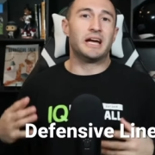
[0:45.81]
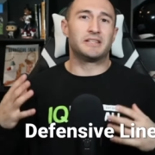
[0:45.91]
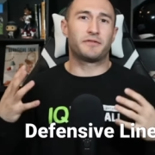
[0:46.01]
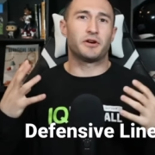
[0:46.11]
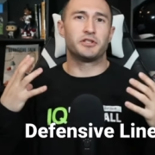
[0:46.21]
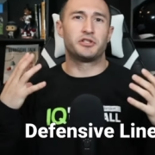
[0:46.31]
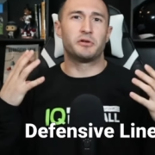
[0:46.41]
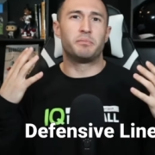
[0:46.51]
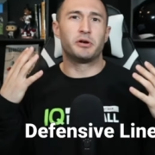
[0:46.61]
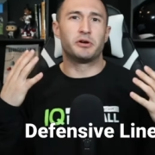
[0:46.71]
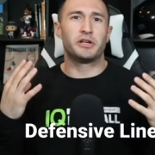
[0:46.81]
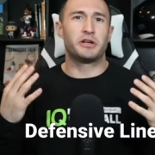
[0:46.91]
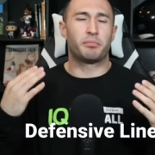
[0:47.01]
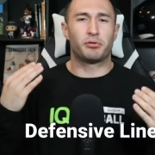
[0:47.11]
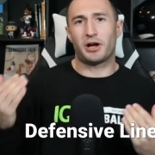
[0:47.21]
As far as your ability
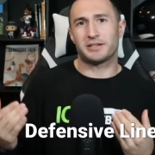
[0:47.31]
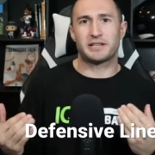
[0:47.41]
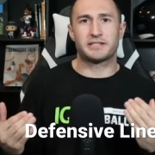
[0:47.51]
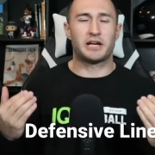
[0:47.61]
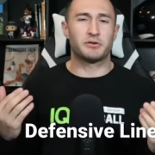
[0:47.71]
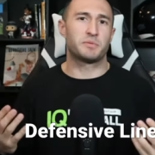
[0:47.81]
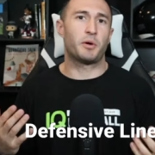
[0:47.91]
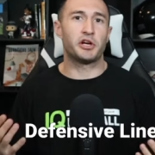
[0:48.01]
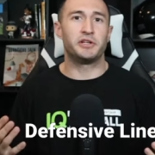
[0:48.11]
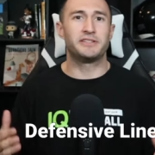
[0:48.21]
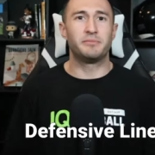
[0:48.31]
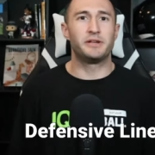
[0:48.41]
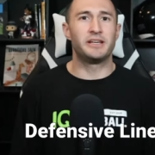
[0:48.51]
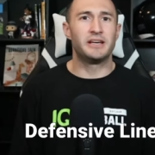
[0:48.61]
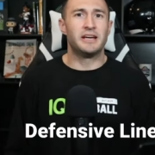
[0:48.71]
to process and how smart you need to
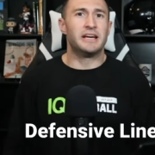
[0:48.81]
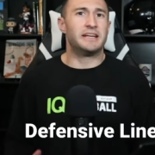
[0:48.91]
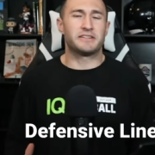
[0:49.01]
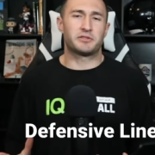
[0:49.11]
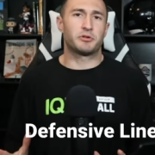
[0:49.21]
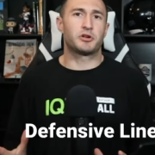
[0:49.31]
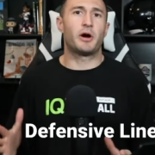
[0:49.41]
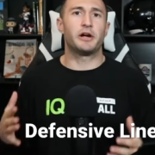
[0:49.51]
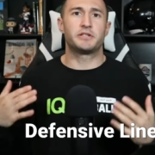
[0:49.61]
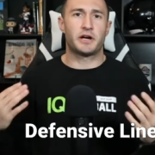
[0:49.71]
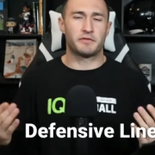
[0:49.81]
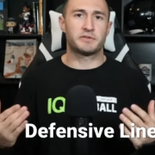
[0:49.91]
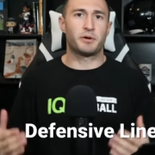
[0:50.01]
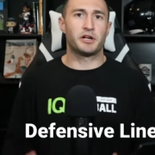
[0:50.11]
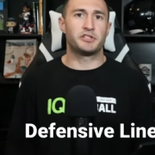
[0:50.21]
be, it doesn't require a ton of
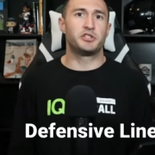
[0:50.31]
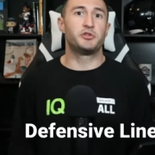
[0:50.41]
smarts.